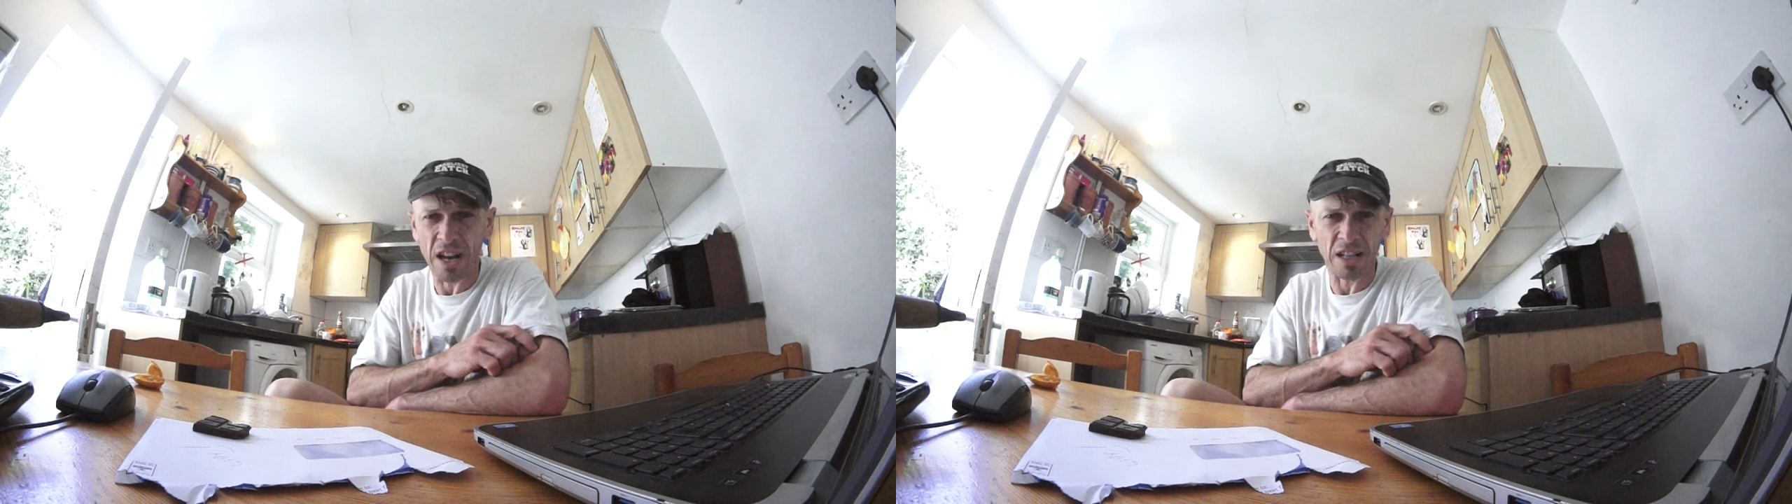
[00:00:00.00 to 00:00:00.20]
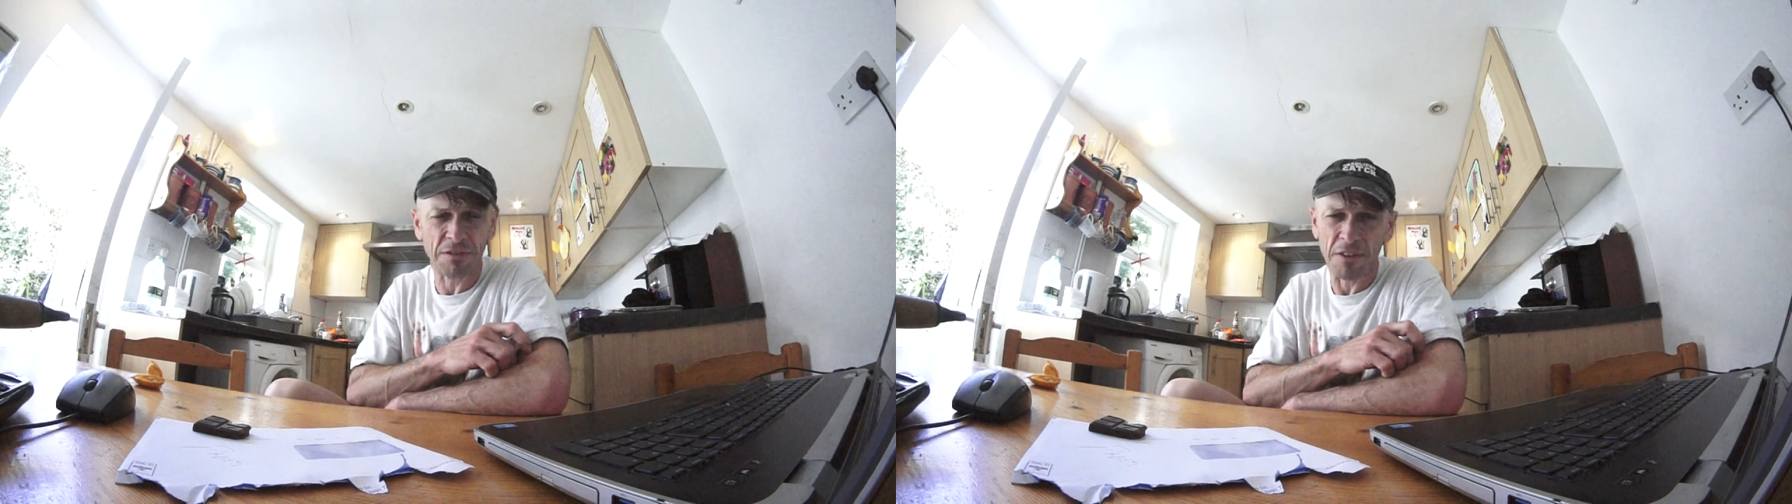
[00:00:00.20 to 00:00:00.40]

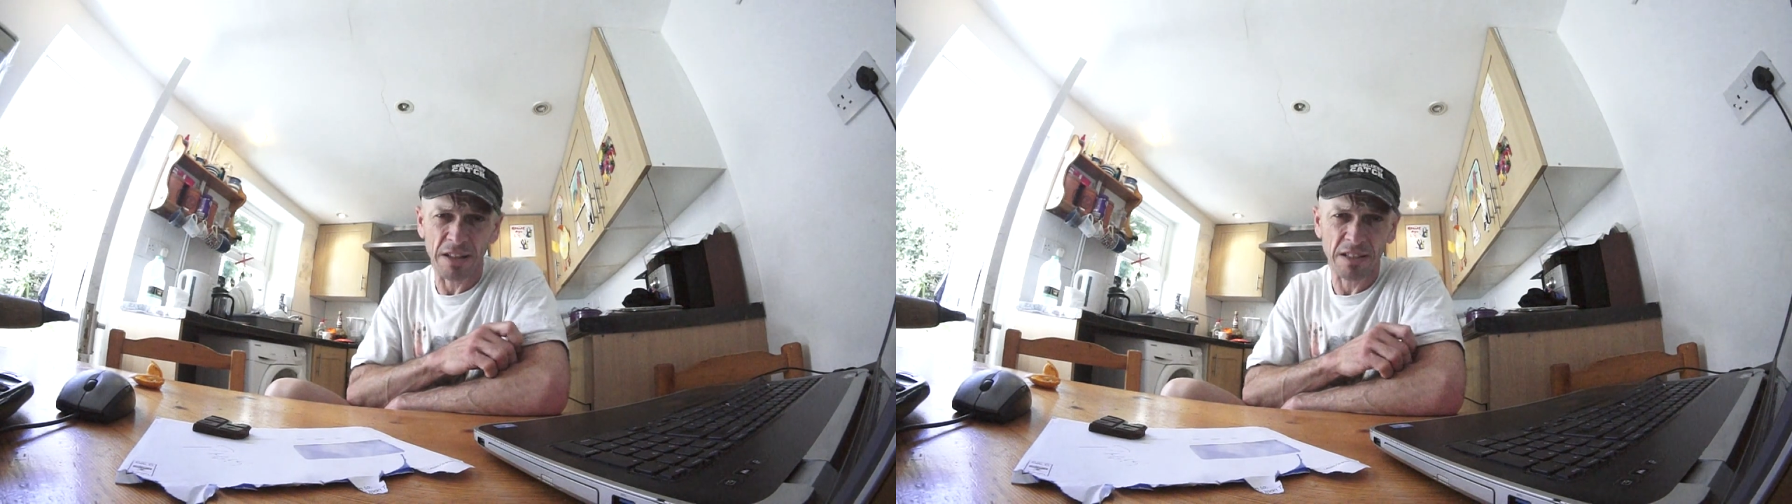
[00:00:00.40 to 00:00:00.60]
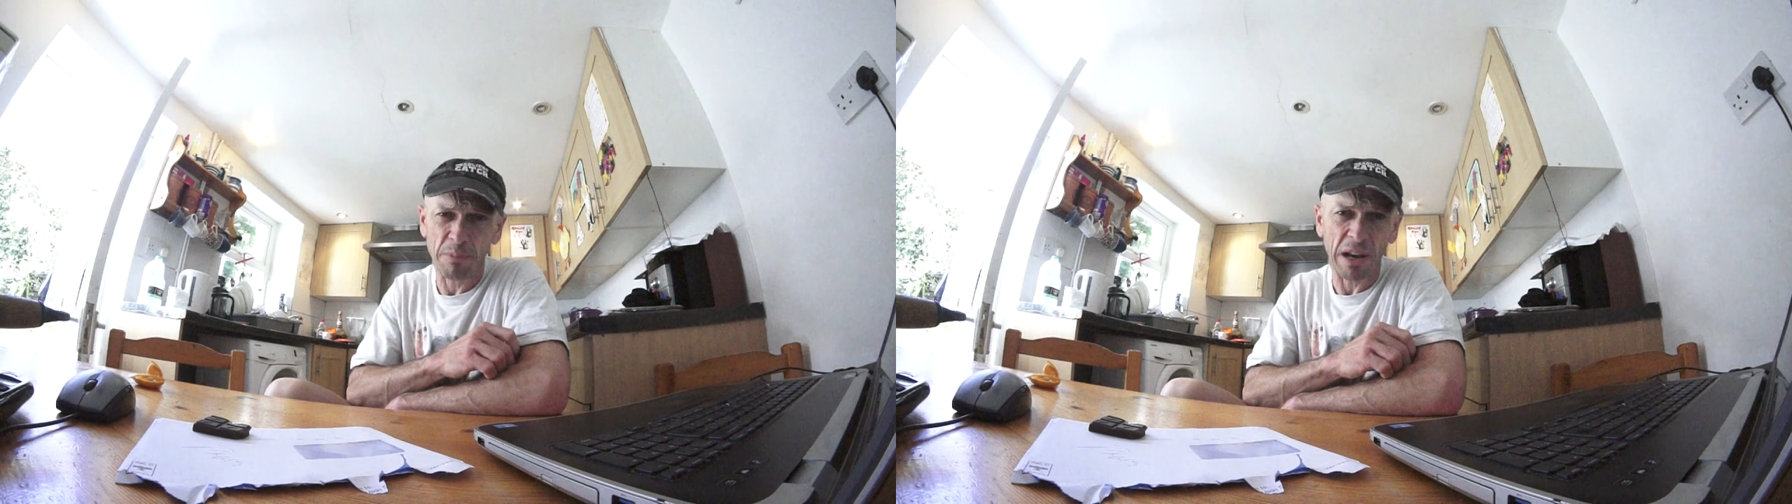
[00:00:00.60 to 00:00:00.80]
X
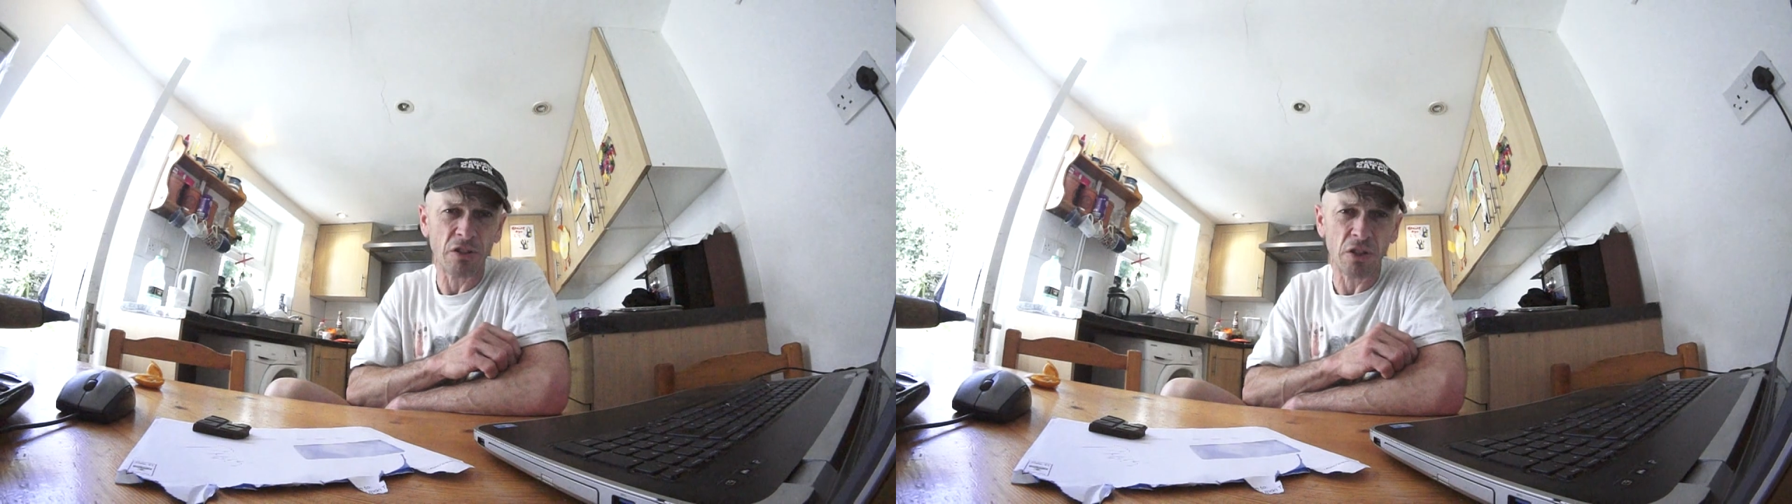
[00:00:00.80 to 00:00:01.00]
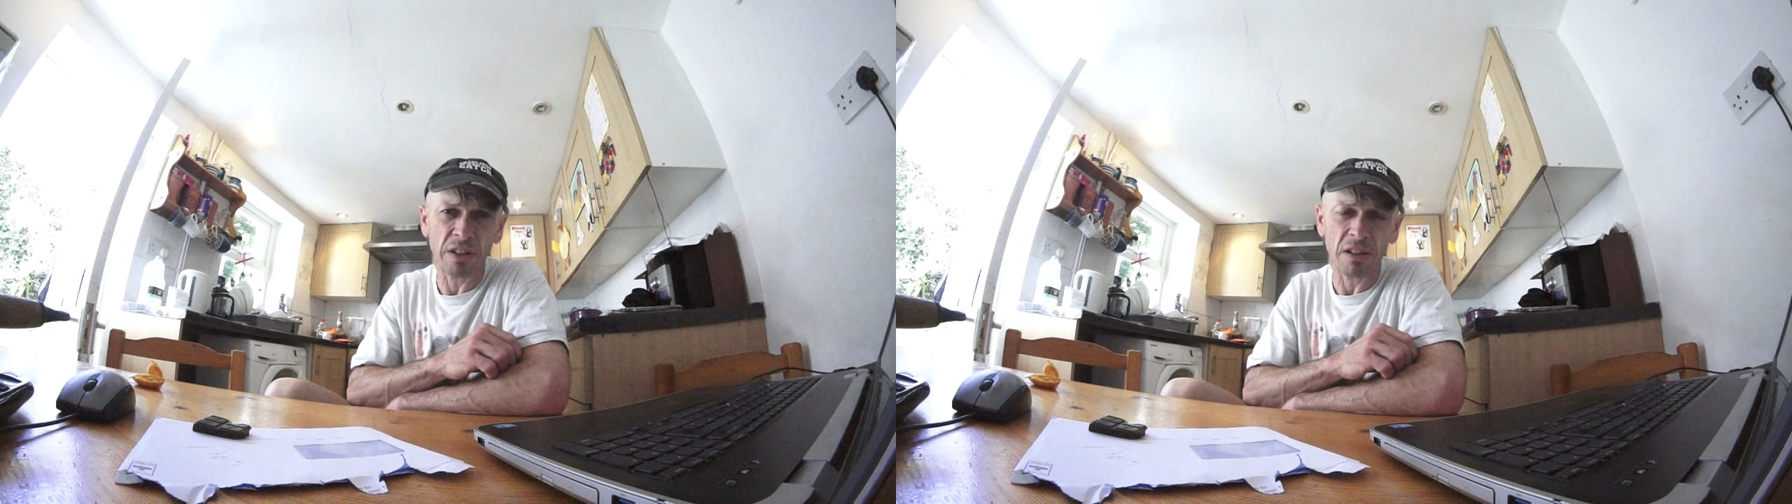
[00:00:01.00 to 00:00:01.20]
Factor
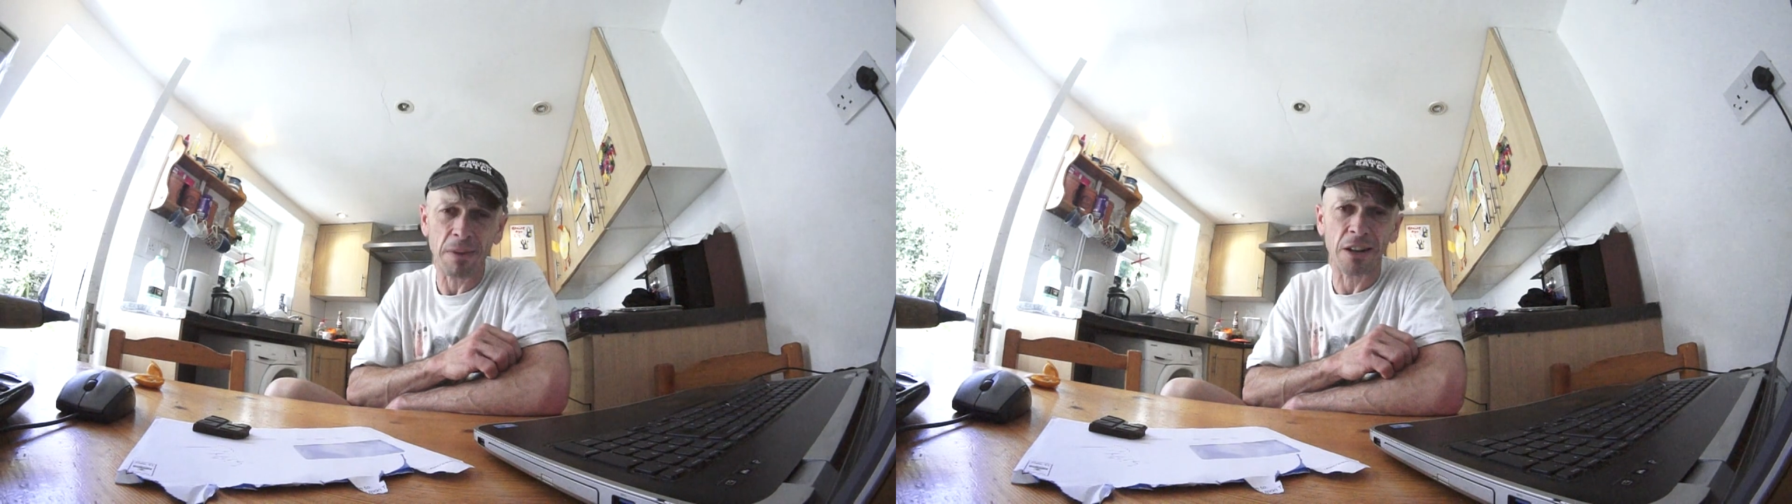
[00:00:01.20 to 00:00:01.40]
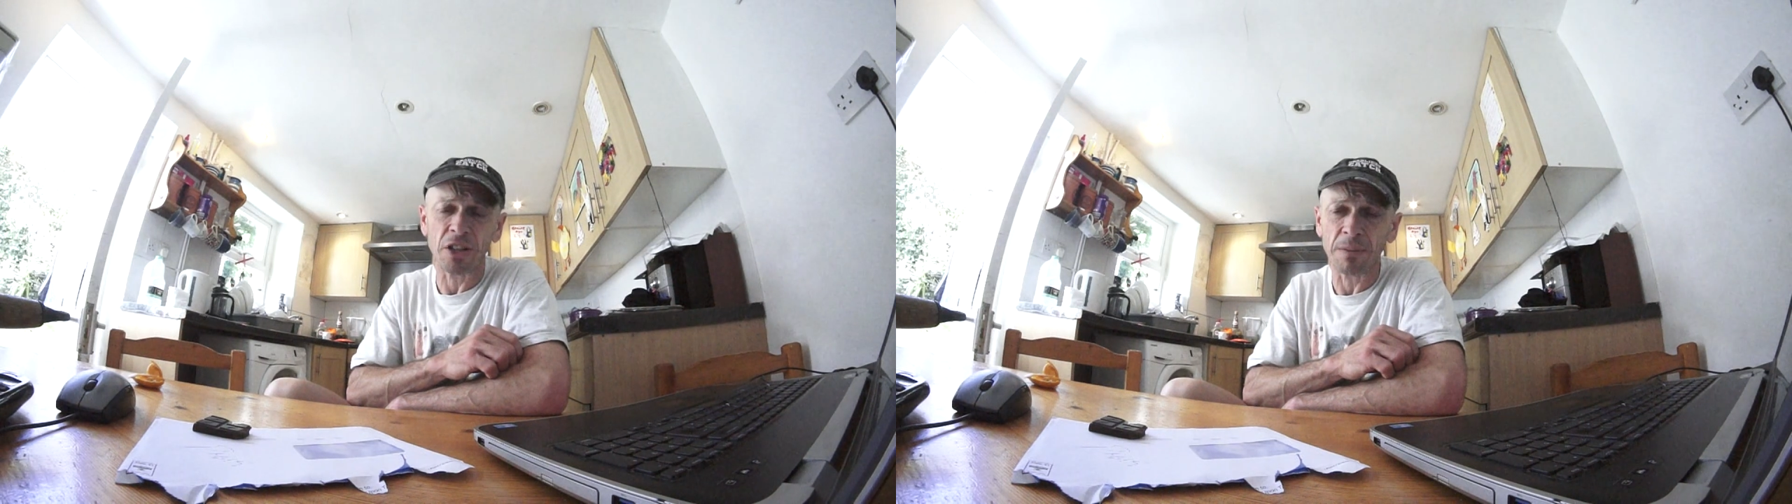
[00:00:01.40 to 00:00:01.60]
band you can
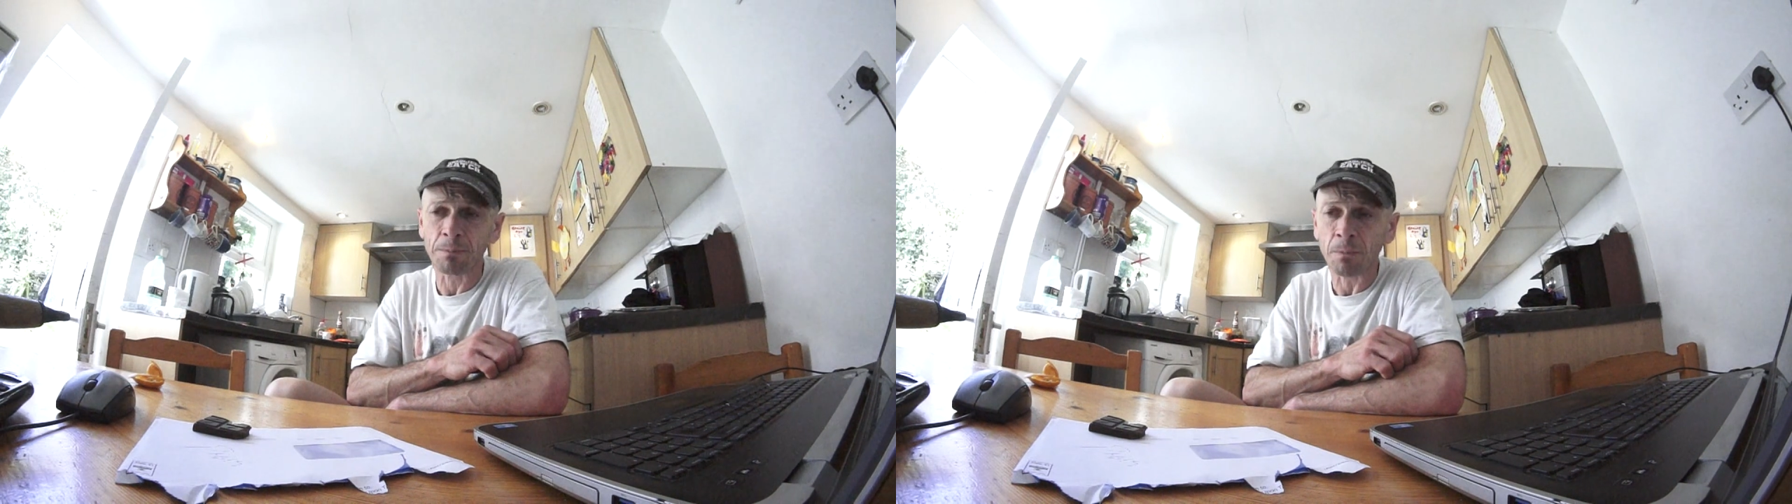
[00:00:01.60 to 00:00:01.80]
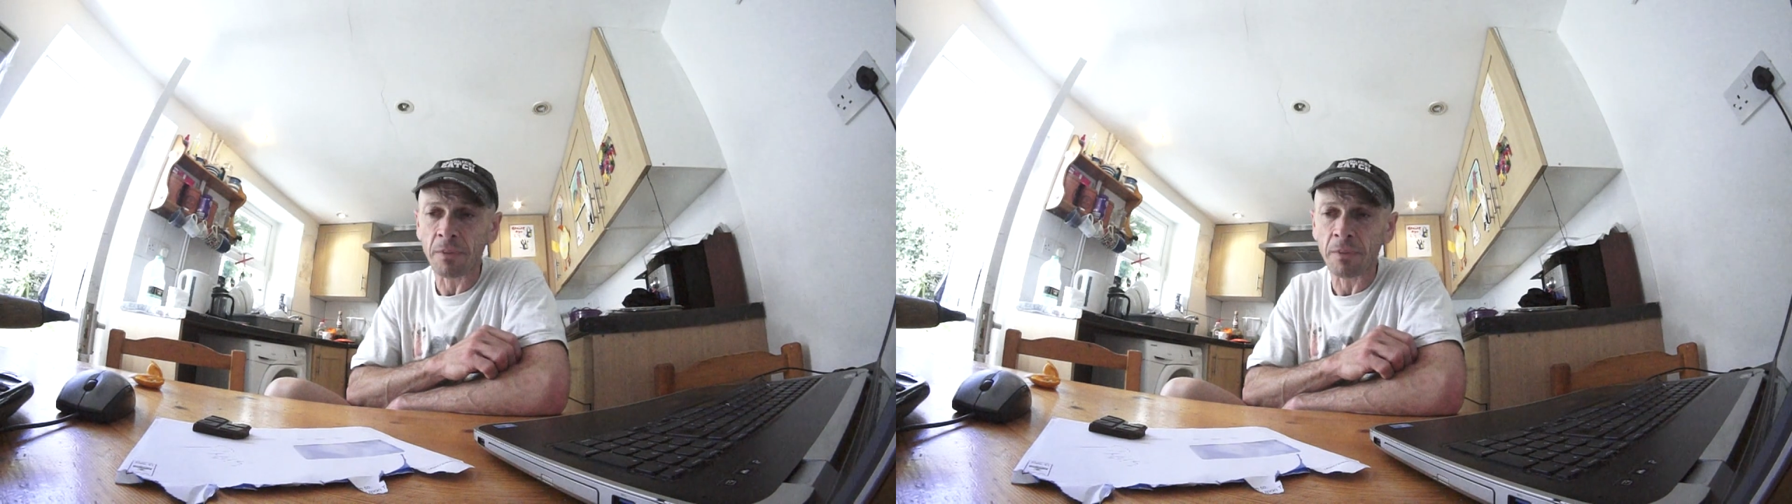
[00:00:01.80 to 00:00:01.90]
imagine,